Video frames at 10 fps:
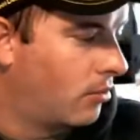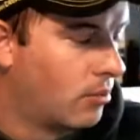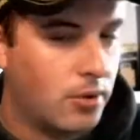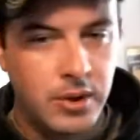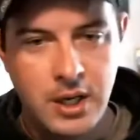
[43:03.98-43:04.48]

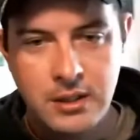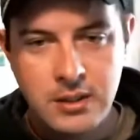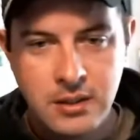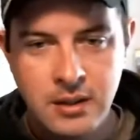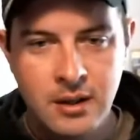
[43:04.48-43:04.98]
ruin
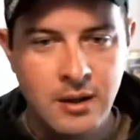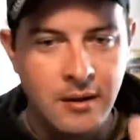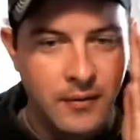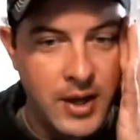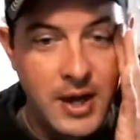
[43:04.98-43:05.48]
it.
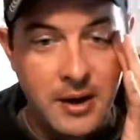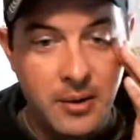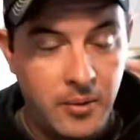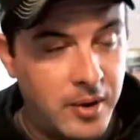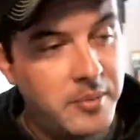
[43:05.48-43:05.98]
I
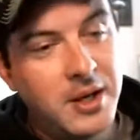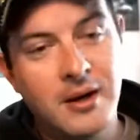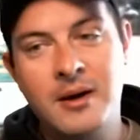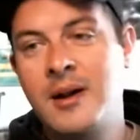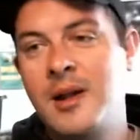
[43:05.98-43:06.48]
don't want me
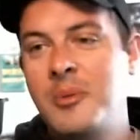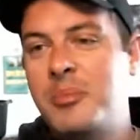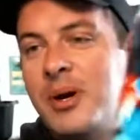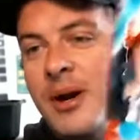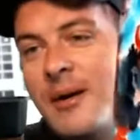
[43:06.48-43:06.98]
to
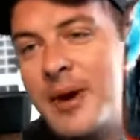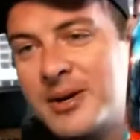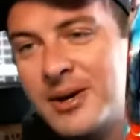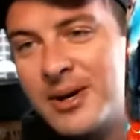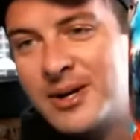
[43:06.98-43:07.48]
put it on my
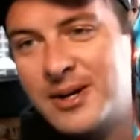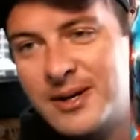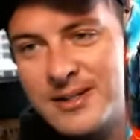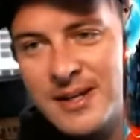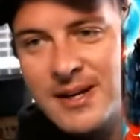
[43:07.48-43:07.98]
car and
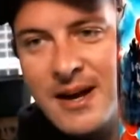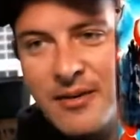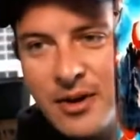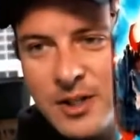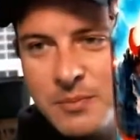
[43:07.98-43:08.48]
all of a sudden have
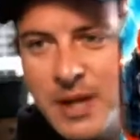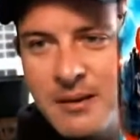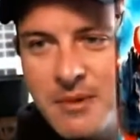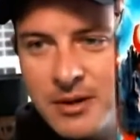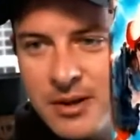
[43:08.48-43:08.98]
all this
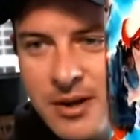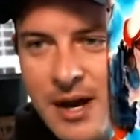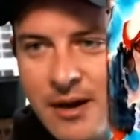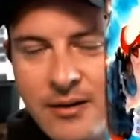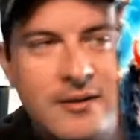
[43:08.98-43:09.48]
paint melted
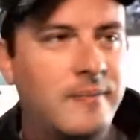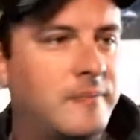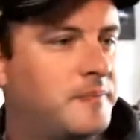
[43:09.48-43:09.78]
down.